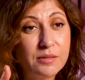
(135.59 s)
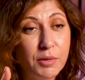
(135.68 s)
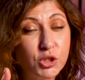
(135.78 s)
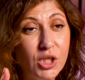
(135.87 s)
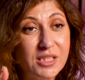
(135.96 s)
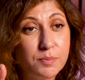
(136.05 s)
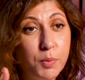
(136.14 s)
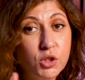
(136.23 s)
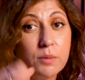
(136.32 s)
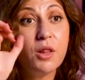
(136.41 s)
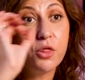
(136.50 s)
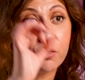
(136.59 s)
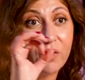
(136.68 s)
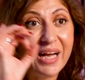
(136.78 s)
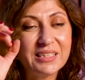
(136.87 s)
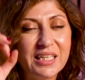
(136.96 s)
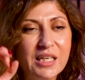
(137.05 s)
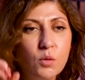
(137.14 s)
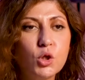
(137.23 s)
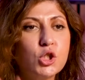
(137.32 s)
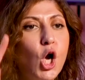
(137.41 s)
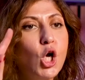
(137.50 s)
much as possible the right
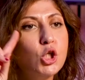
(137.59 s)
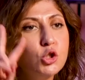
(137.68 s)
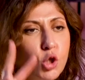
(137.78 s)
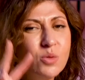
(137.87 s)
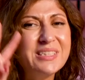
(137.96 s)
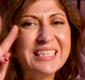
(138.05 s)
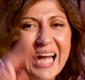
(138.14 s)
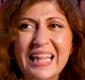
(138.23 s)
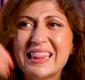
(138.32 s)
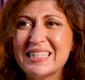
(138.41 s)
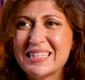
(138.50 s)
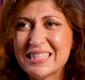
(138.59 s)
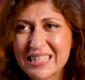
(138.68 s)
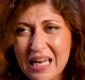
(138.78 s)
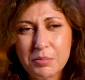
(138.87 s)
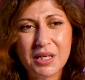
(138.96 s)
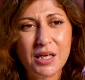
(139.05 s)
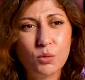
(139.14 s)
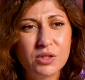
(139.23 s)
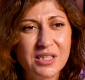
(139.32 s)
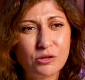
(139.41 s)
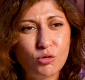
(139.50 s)
keywords. Don't add the same
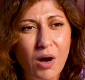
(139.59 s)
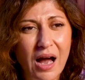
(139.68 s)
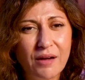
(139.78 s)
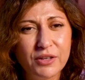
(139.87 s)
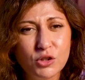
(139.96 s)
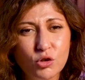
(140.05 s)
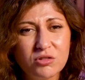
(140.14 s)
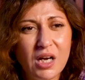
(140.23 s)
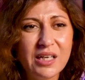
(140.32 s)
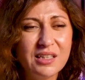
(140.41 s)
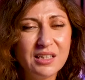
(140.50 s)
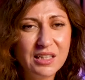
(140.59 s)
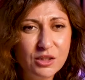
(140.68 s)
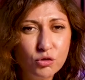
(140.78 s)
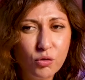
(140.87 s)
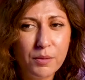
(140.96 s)
keywords that you have in your title into the